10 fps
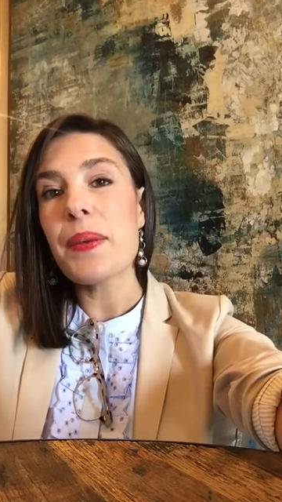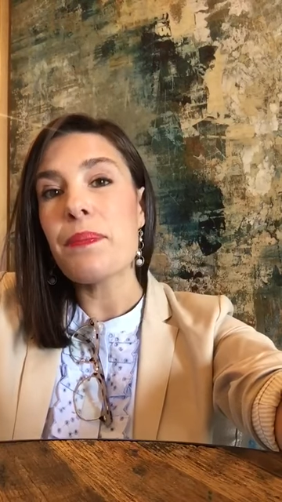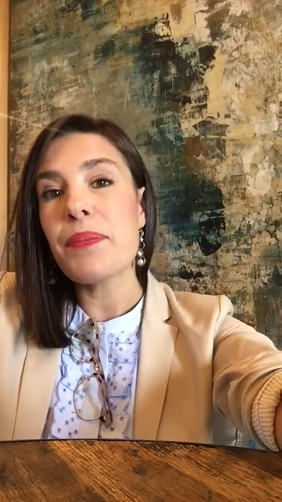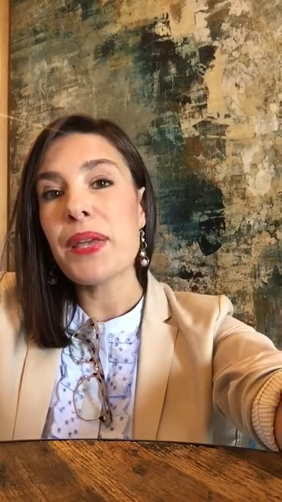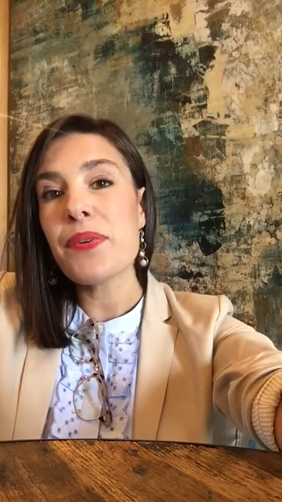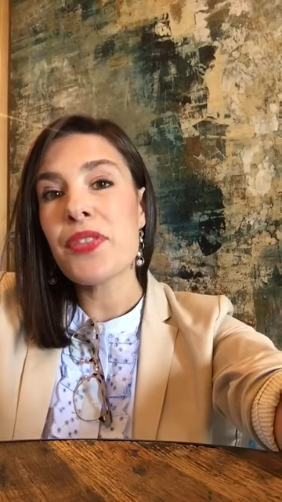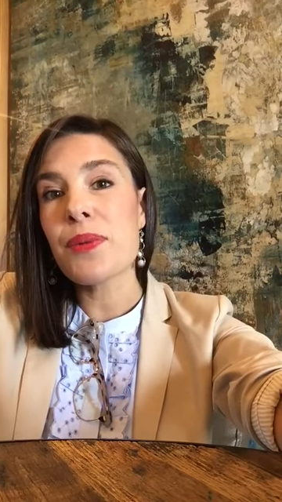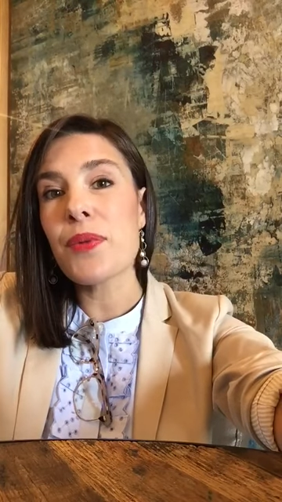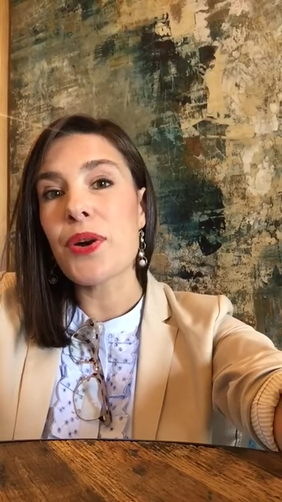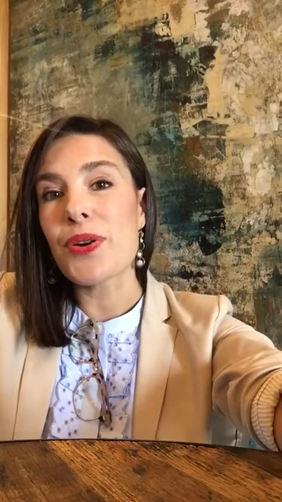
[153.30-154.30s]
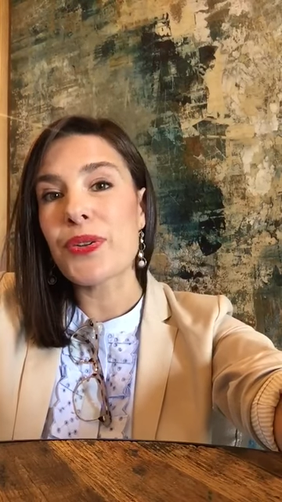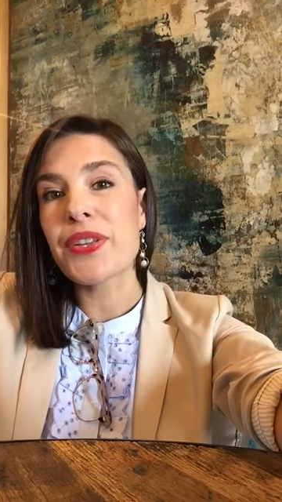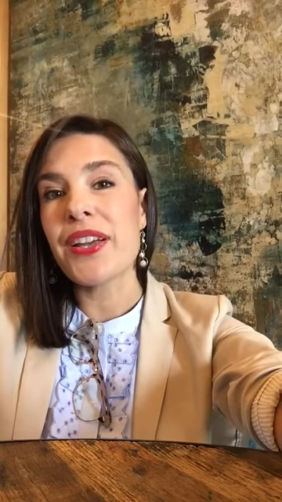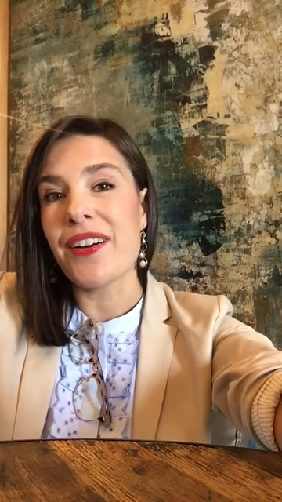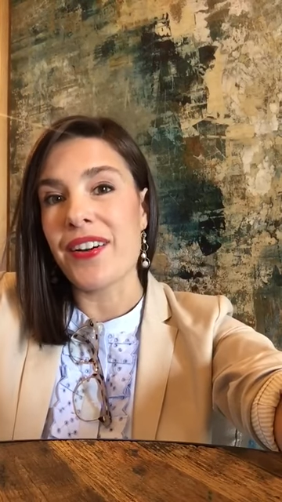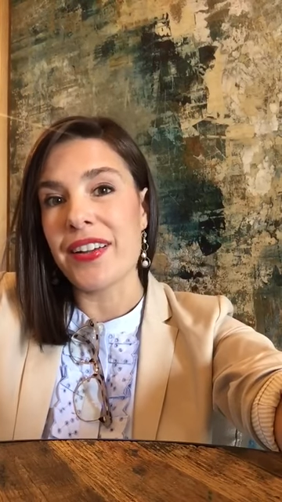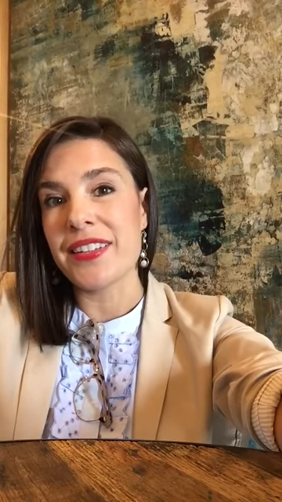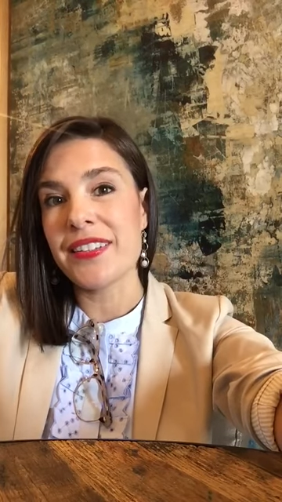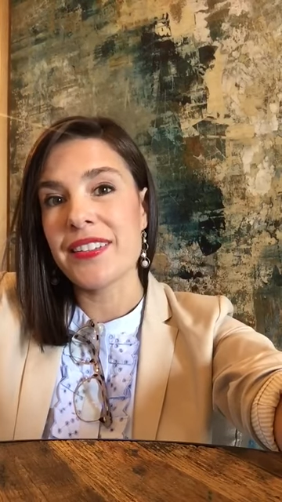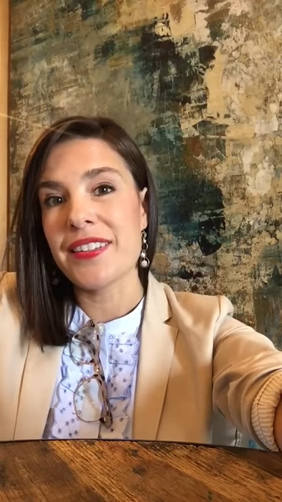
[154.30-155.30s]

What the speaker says: Meet with them early on